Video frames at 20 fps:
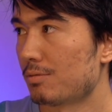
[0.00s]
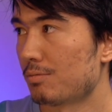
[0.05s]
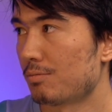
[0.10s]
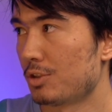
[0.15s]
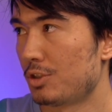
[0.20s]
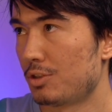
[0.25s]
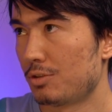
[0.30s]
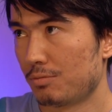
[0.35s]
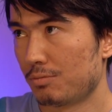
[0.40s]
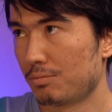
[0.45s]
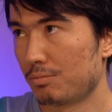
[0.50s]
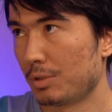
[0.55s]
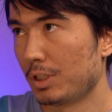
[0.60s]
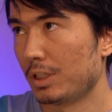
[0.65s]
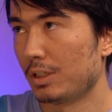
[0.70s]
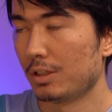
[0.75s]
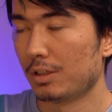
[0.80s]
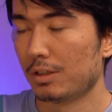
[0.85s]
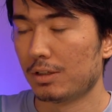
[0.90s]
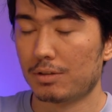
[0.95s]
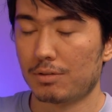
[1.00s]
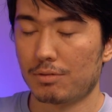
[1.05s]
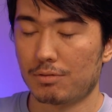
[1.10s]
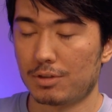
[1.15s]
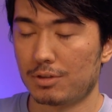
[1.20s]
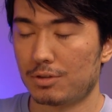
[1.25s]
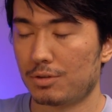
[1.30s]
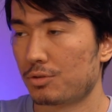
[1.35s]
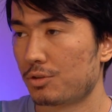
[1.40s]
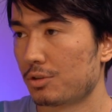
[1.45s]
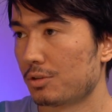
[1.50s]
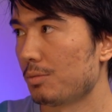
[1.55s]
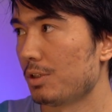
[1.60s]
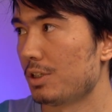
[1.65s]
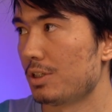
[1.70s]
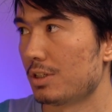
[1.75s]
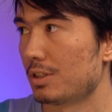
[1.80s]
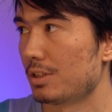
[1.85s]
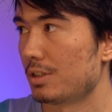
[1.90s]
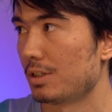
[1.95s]
which being the social
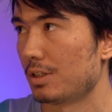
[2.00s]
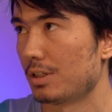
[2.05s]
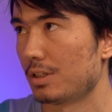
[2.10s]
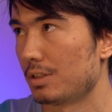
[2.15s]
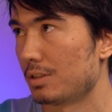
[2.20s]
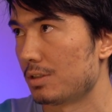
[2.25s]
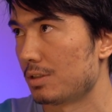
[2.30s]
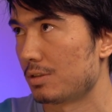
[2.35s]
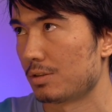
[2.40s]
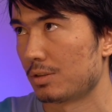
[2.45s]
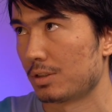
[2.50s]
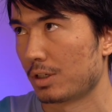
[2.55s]
media and